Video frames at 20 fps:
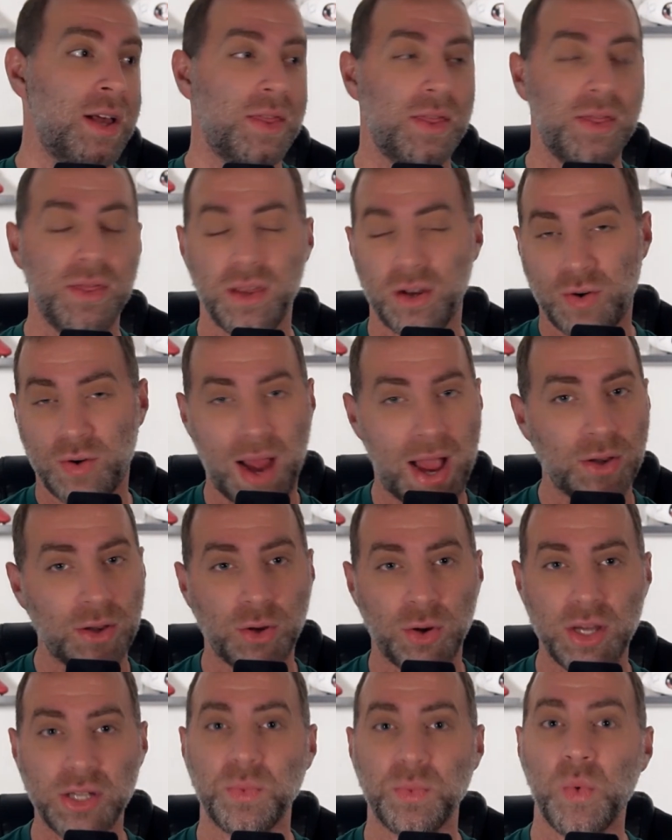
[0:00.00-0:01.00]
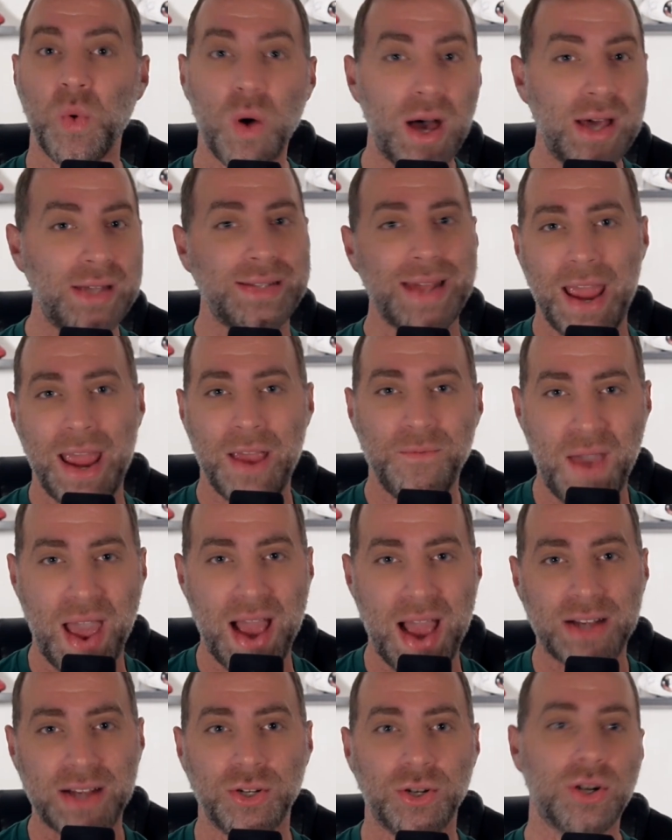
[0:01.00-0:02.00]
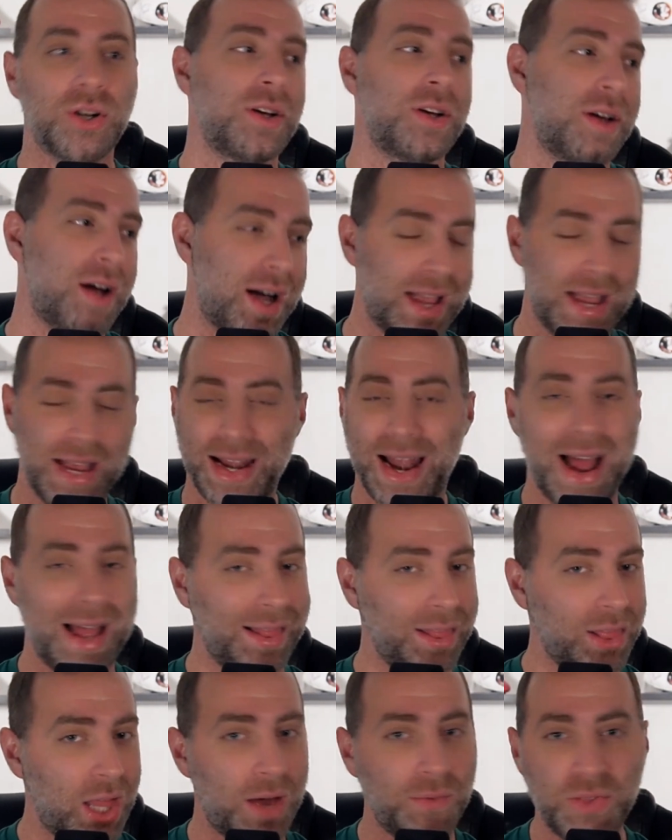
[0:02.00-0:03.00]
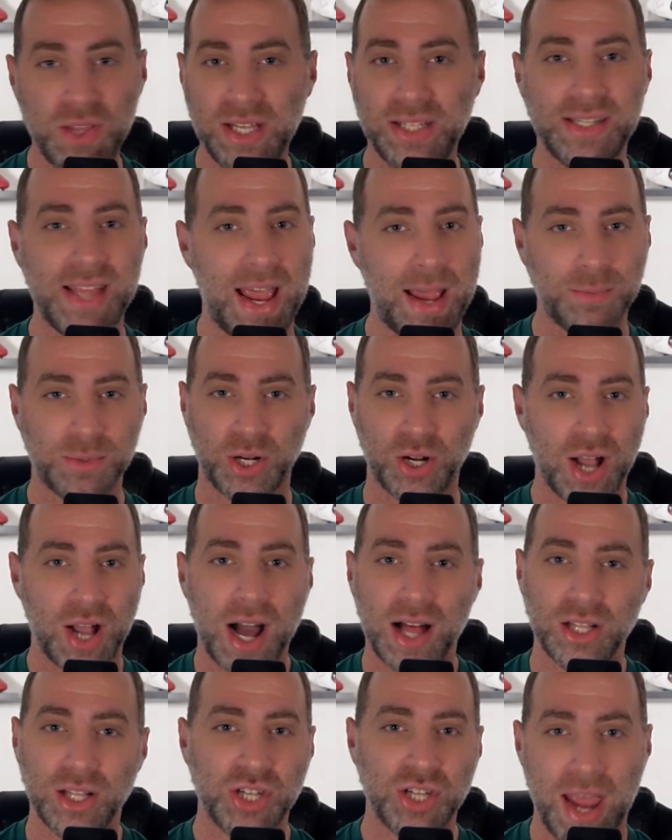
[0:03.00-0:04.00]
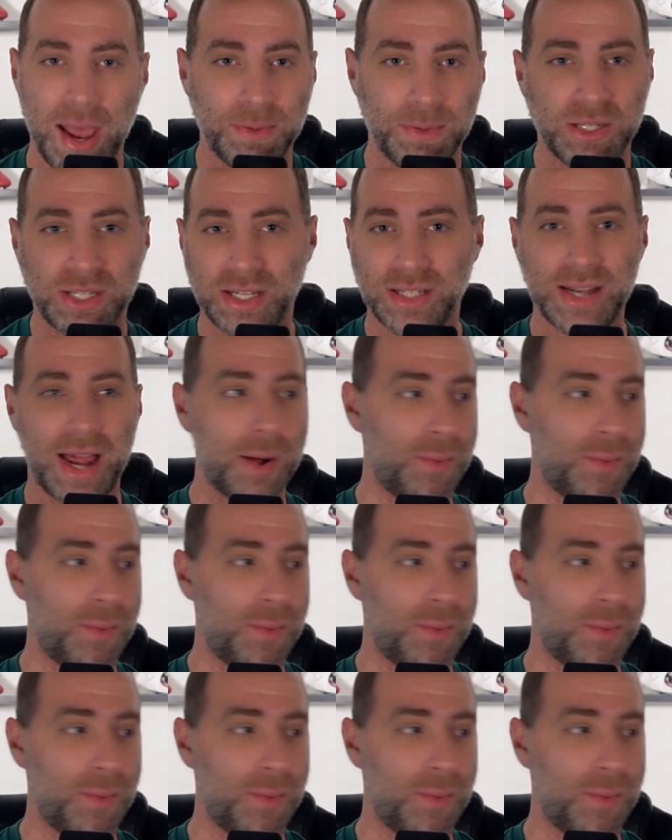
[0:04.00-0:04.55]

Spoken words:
The crowd noise was a factor. Again, I love these games on college campuses.